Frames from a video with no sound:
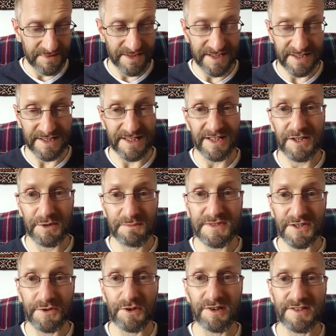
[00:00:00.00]
it
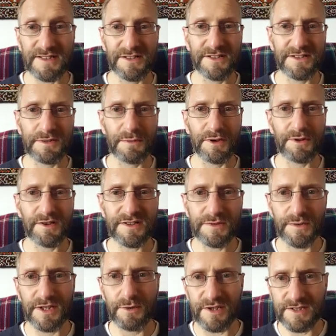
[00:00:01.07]
does come
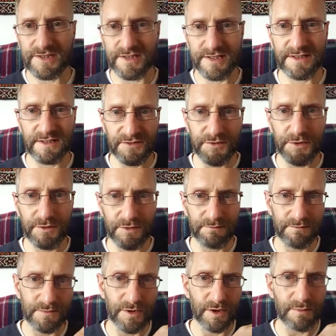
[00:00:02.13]
across when you actually, if you
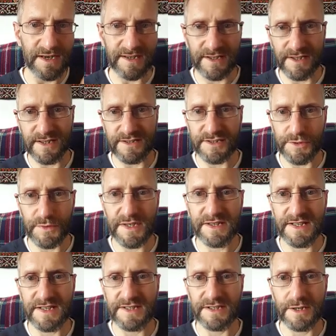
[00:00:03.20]
go back and actually
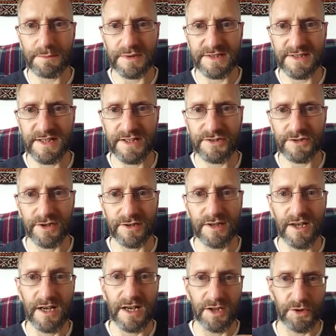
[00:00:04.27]
read the interpretation
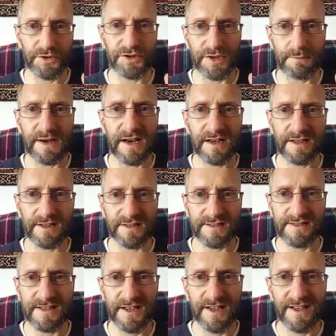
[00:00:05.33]
and look at the
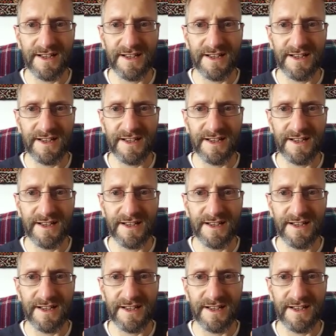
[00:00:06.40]
markers,